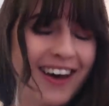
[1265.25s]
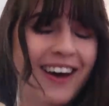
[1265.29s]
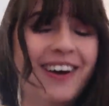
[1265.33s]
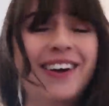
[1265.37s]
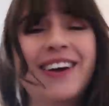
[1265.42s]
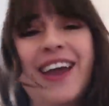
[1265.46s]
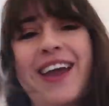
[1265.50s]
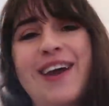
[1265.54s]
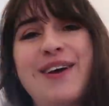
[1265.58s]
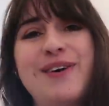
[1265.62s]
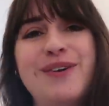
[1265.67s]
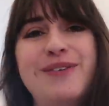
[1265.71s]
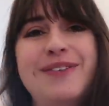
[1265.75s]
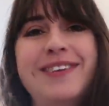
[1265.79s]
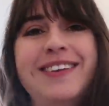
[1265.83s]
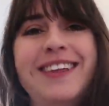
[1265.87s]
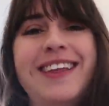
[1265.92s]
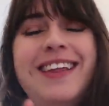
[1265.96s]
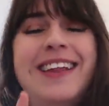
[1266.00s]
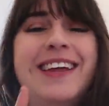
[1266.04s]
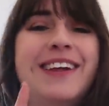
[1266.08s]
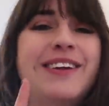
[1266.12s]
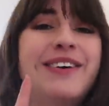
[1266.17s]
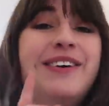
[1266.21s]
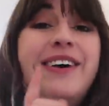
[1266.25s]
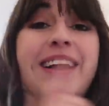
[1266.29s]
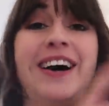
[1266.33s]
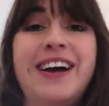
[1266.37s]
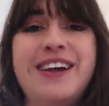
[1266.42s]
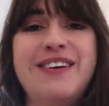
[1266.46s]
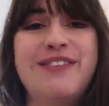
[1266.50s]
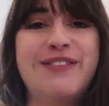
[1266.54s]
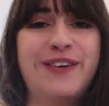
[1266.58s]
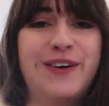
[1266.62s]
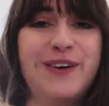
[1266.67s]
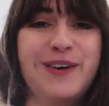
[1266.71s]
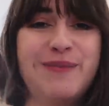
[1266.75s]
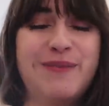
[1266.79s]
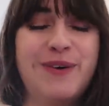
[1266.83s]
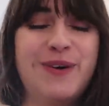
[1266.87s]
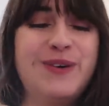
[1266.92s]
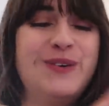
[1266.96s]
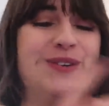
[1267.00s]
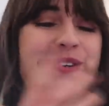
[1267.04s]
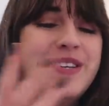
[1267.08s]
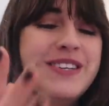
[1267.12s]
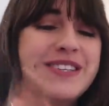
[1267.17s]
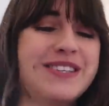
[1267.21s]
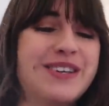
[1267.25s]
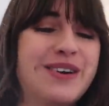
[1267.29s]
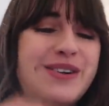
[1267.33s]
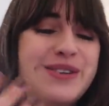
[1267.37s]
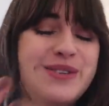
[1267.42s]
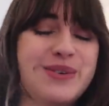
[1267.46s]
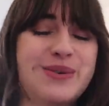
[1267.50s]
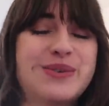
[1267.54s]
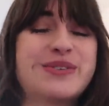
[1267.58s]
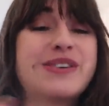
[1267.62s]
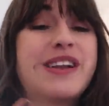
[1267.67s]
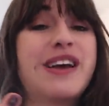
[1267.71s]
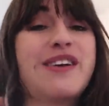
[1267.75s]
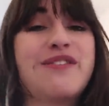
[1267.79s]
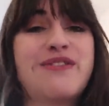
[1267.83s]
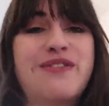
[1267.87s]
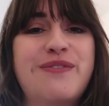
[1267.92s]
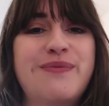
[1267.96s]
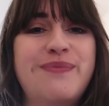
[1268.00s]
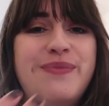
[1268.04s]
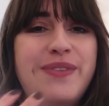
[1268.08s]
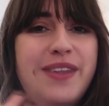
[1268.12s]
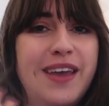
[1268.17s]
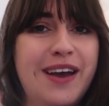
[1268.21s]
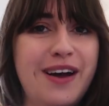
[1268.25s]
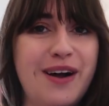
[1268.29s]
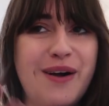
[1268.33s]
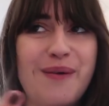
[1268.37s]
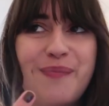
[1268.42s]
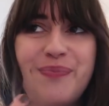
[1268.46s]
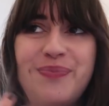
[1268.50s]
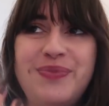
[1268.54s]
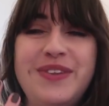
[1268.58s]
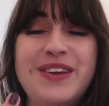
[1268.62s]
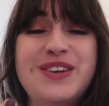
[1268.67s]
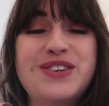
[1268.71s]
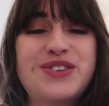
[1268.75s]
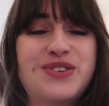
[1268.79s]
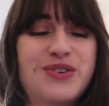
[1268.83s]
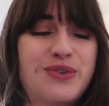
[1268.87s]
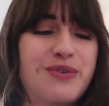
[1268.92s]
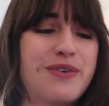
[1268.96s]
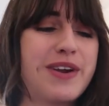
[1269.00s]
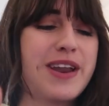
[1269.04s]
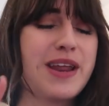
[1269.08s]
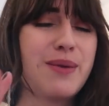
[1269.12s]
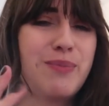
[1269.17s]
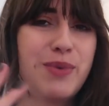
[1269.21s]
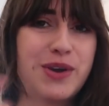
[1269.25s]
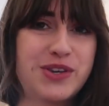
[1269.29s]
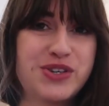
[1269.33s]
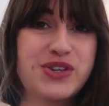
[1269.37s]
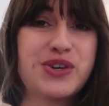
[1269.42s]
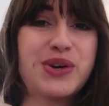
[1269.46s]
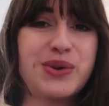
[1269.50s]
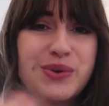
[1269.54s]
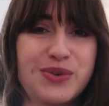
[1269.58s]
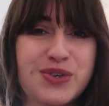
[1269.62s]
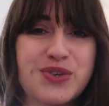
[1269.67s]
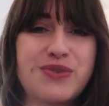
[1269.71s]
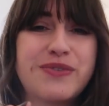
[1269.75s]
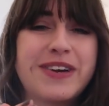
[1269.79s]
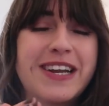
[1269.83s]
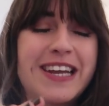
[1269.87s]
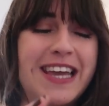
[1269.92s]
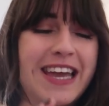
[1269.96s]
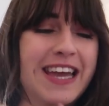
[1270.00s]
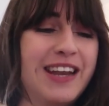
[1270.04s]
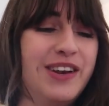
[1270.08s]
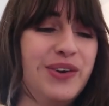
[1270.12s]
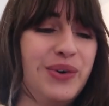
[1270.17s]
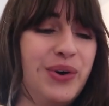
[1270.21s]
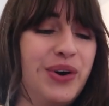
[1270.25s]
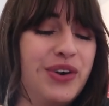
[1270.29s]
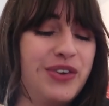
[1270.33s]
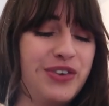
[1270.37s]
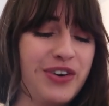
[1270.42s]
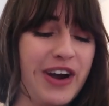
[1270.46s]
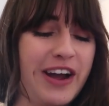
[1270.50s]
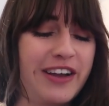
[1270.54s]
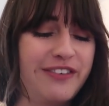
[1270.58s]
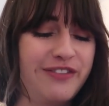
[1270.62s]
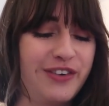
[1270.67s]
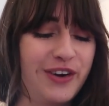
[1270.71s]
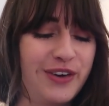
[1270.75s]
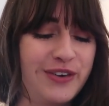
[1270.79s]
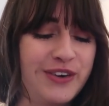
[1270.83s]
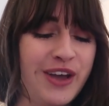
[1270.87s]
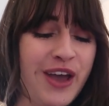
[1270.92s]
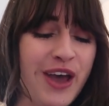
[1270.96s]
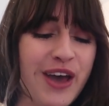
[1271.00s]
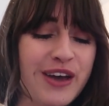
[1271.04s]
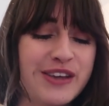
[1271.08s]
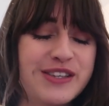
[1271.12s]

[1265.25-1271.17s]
Okay, comment the little iPhone emoji, so it's also like digital reading, because you can also read Kindle on your iPhone.